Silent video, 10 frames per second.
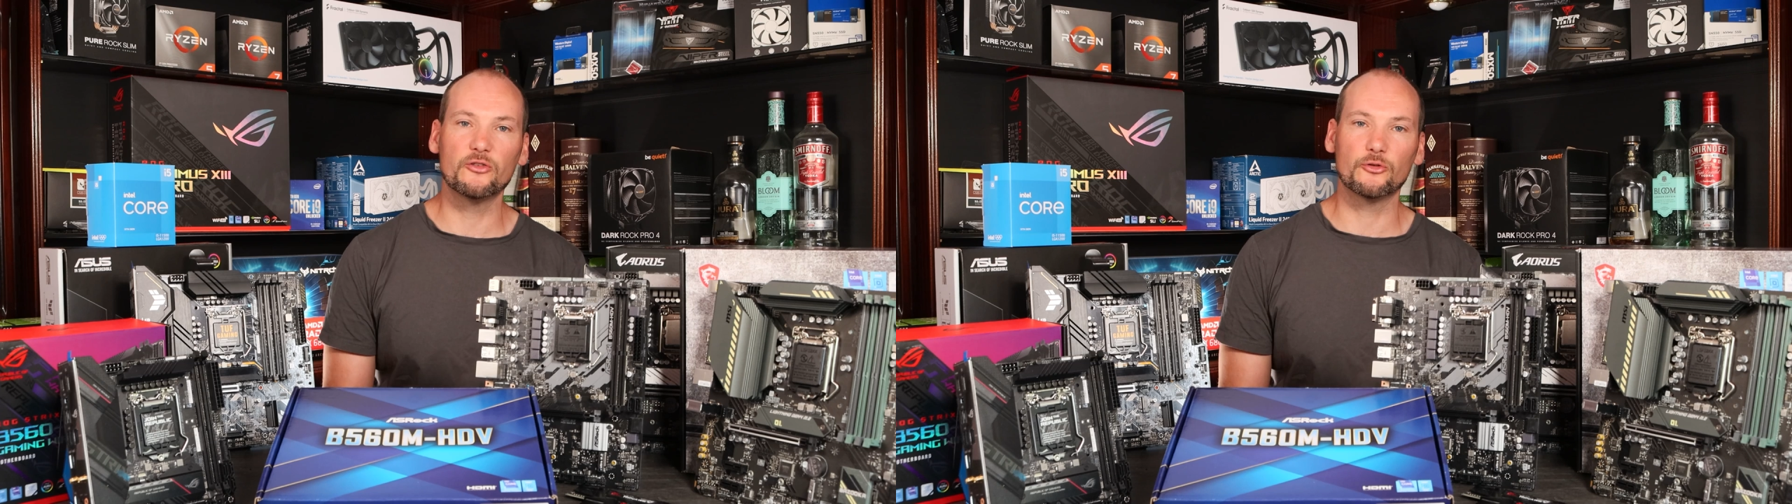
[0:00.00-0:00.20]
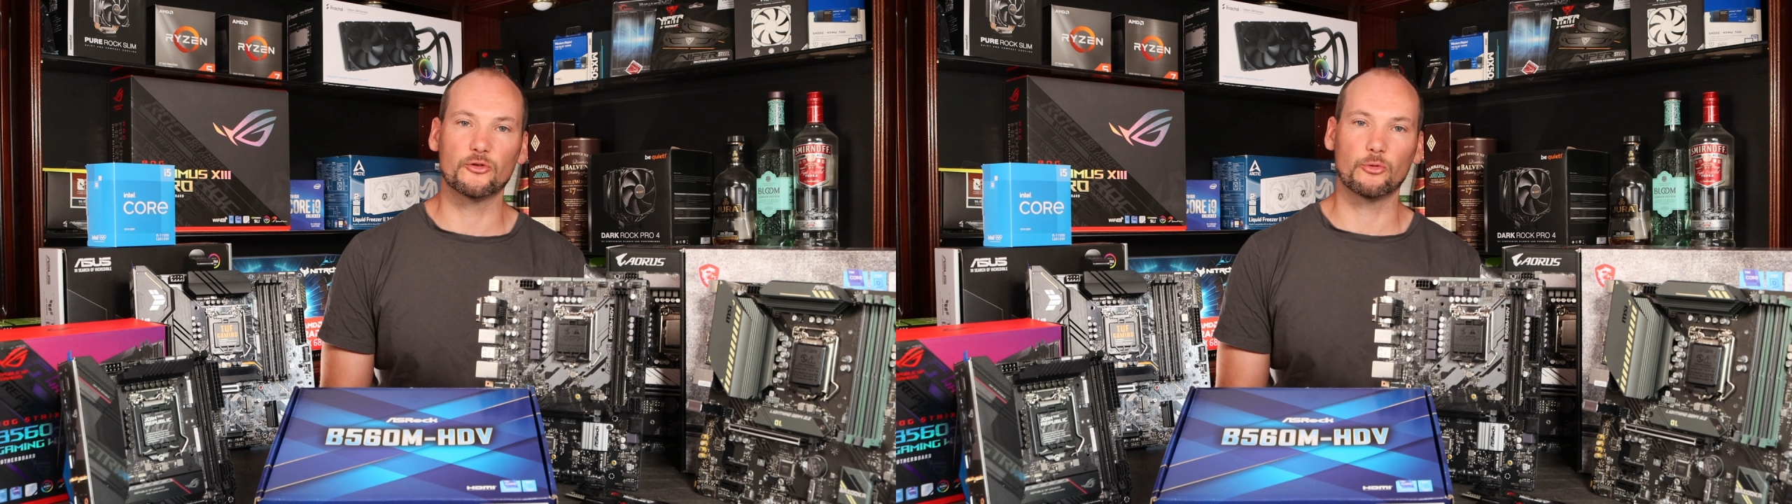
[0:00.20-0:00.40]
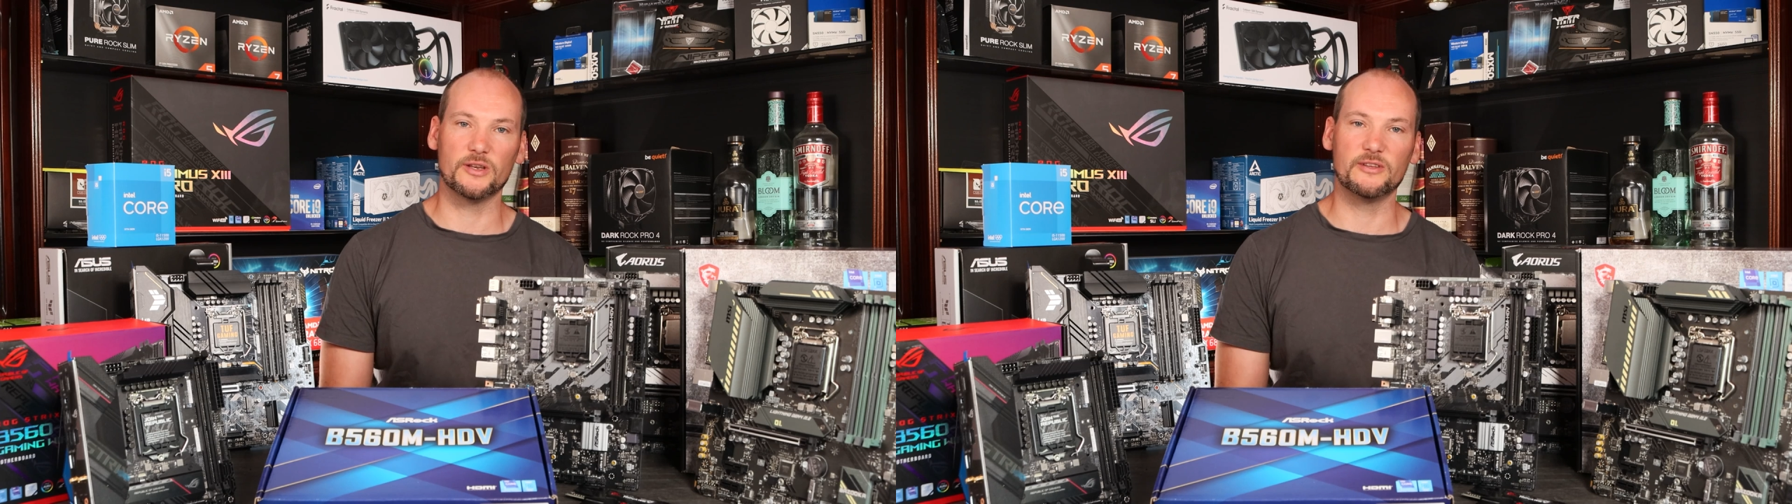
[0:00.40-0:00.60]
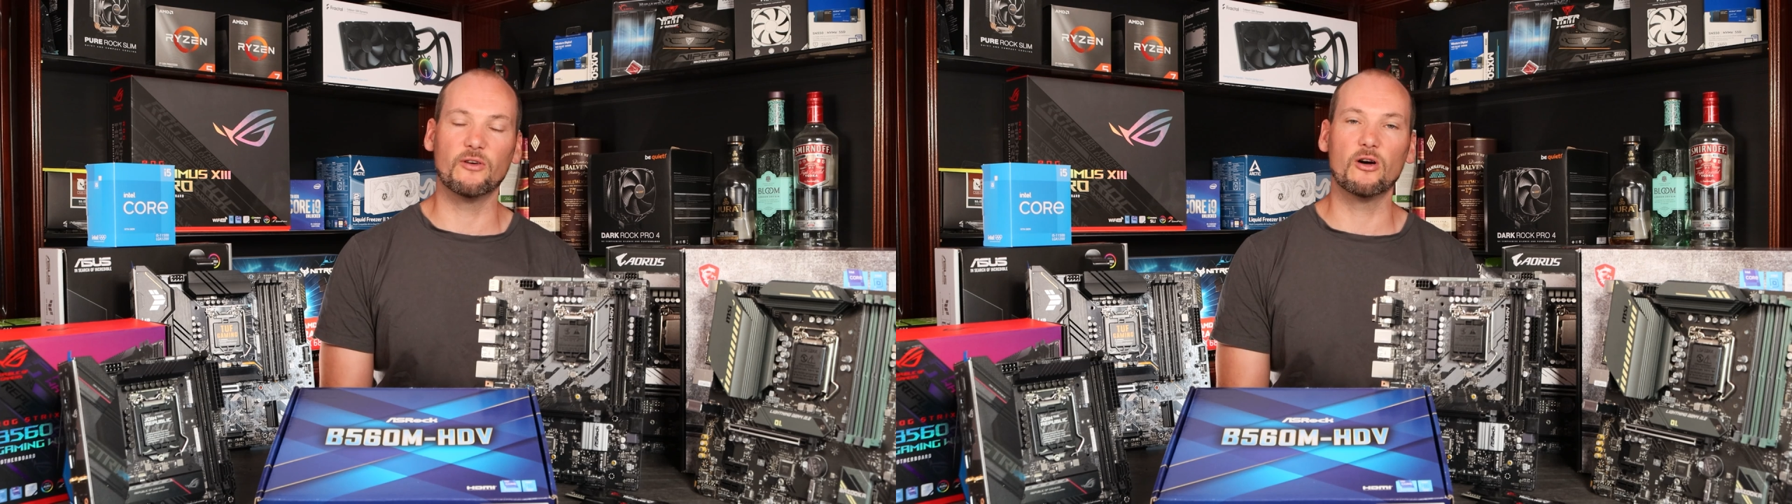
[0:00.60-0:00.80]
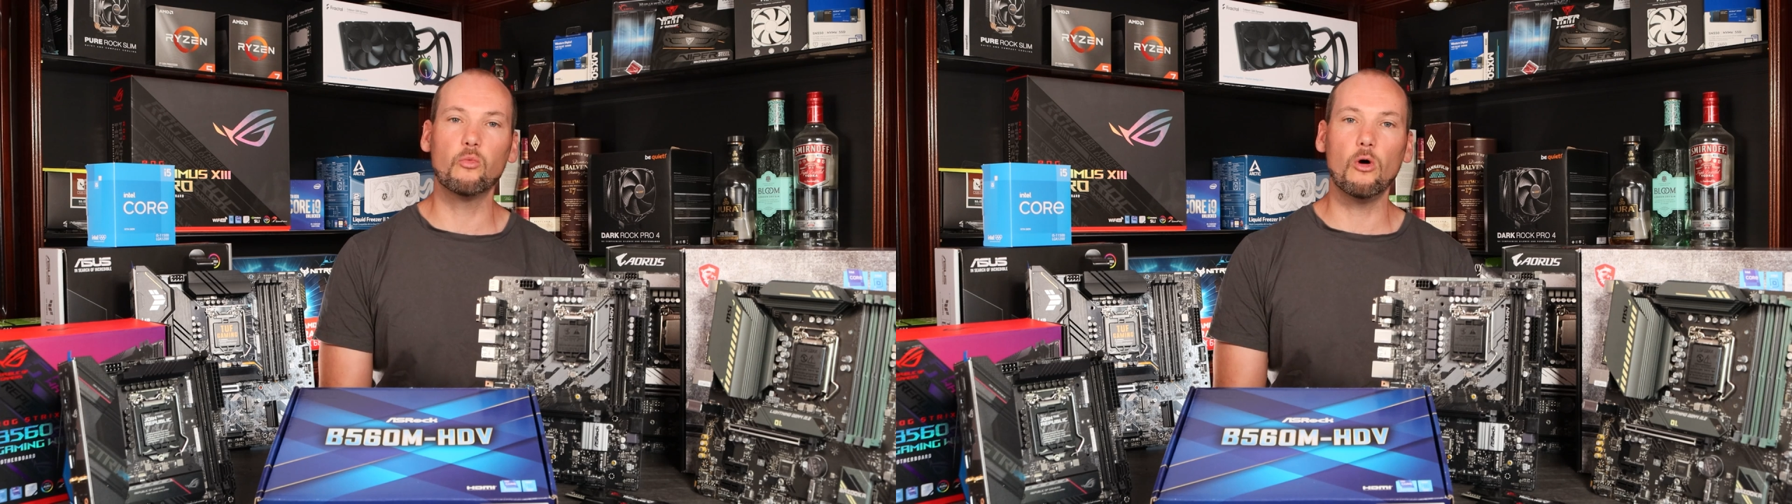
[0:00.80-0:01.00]

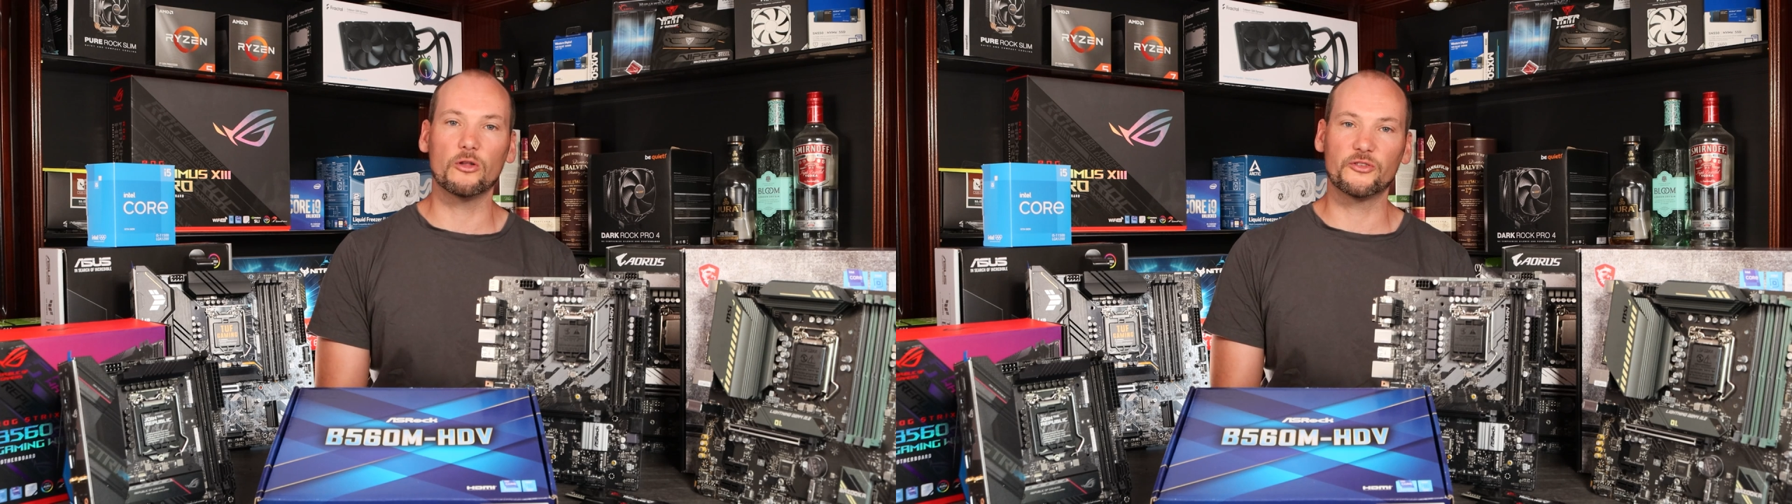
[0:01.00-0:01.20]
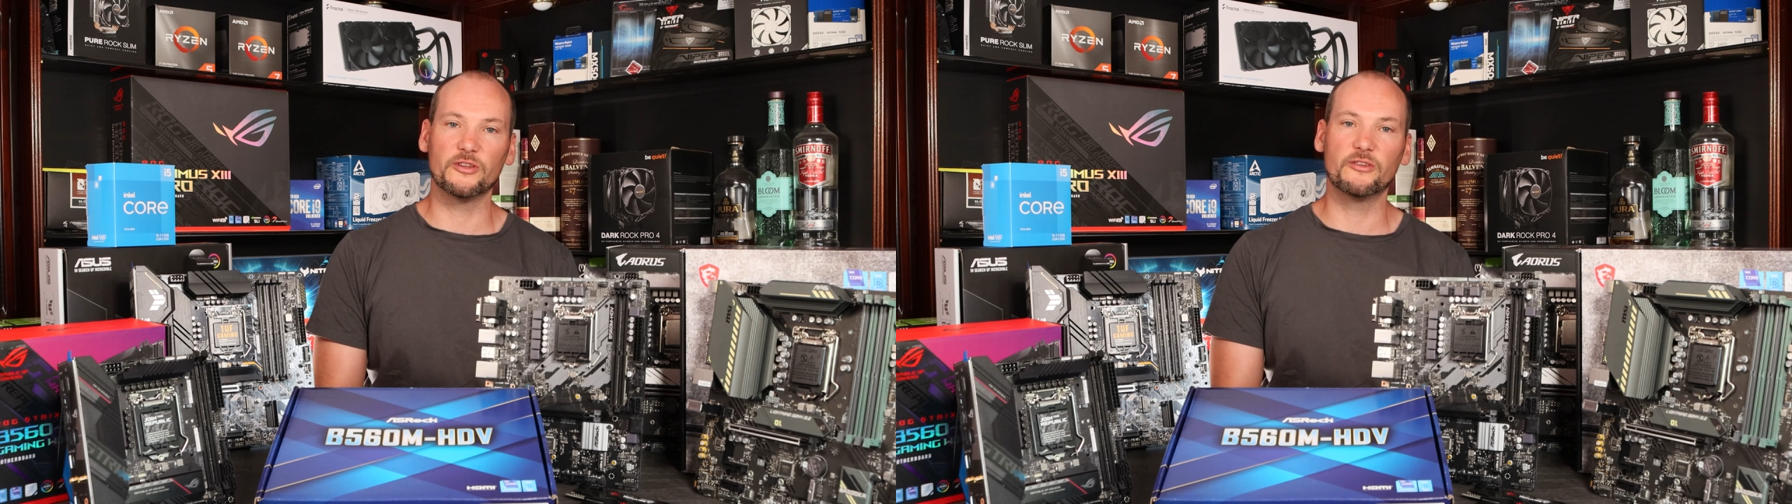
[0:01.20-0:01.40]
125 watts,